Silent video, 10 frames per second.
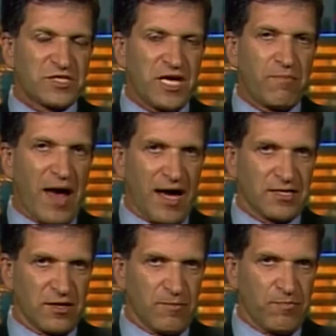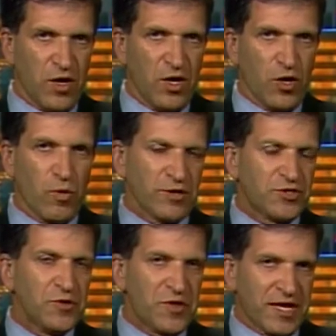said back to them, well,
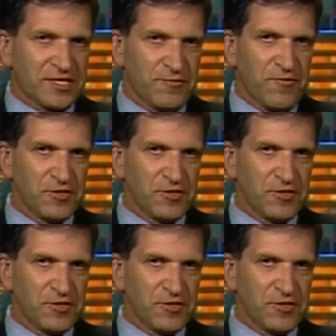two things.